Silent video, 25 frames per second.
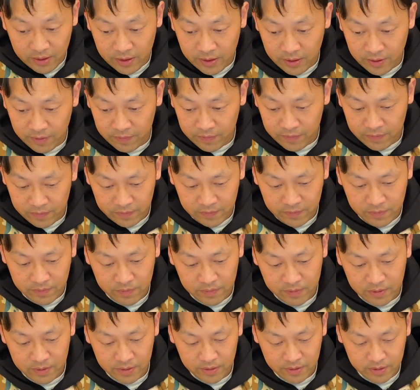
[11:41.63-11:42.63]
if
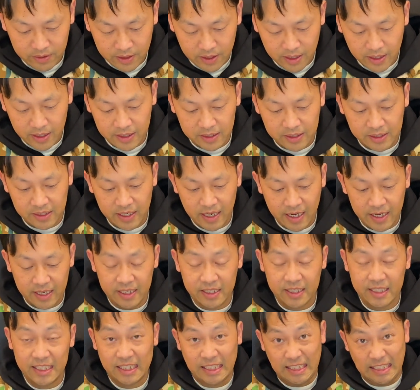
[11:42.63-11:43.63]
there isn't any
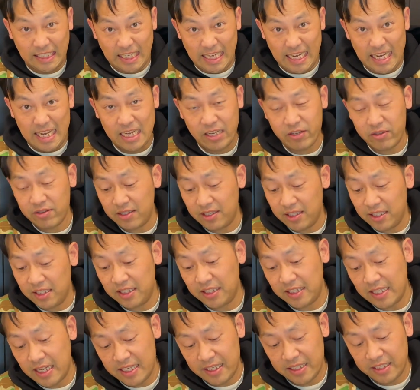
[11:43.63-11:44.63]
discount, this
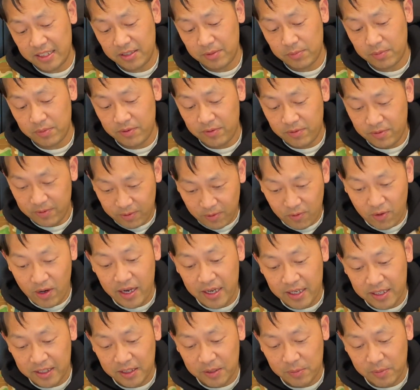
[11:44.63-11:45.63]
set is
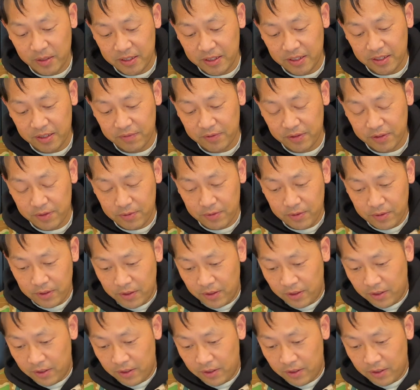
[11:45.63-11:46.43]
quite expensive. So